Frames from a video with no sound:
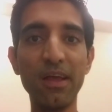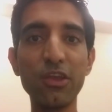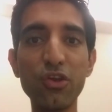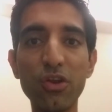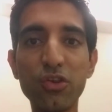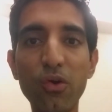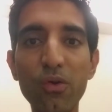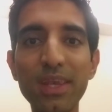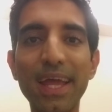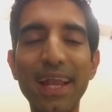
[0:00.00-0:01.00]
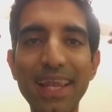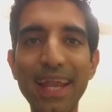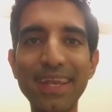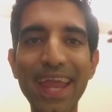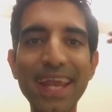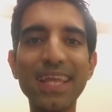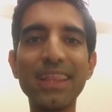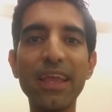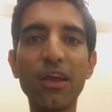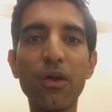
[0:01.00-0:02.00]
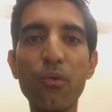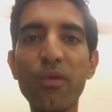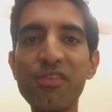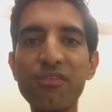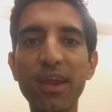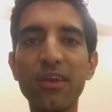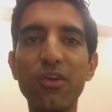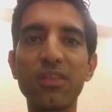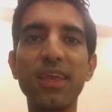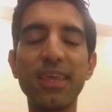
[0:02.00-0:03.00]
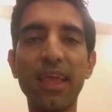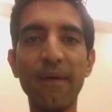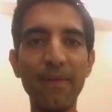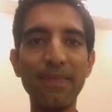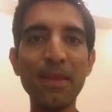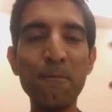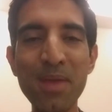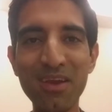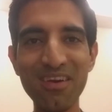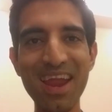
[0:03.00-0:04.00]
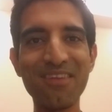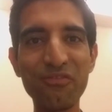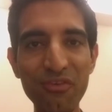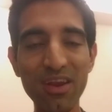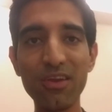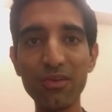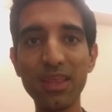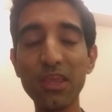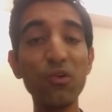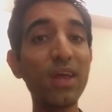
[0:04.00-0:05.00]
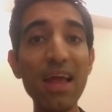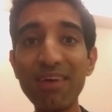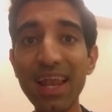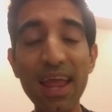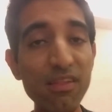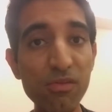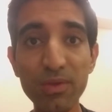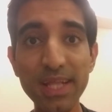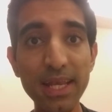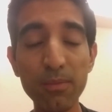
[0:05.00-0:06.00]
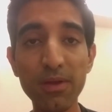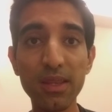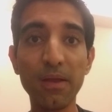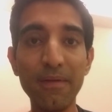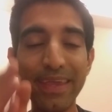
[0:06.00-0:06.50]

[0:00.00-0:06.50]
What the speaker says: Don't let anything restrict your thinking. The bigger and freer you think, you can have alliances with anybody.